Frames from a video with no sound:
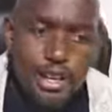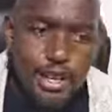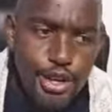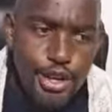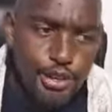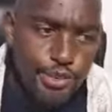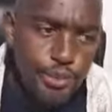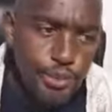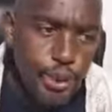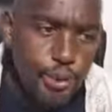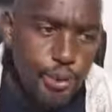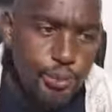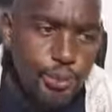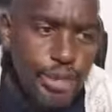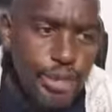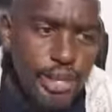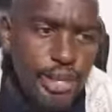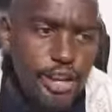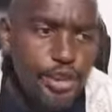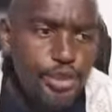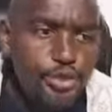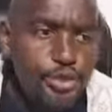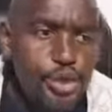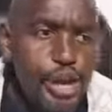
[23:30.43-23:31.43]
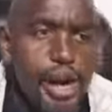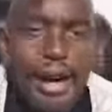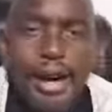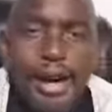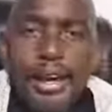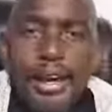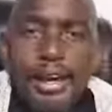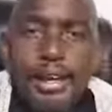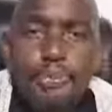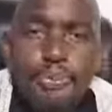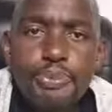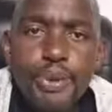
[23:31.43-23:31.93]
evil behavior,
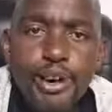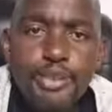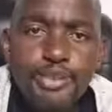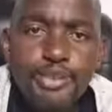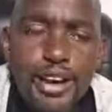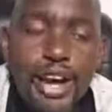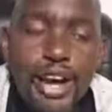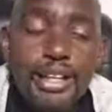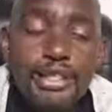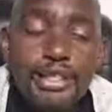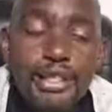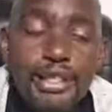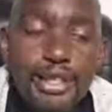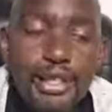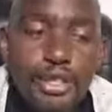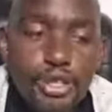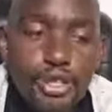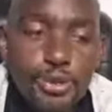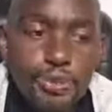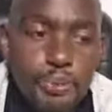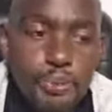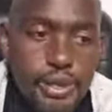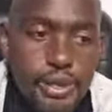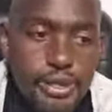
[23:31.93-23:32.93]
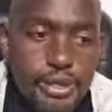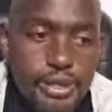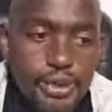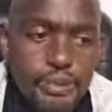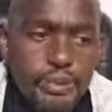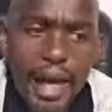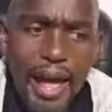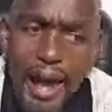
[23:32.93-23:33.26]
and perverse speech.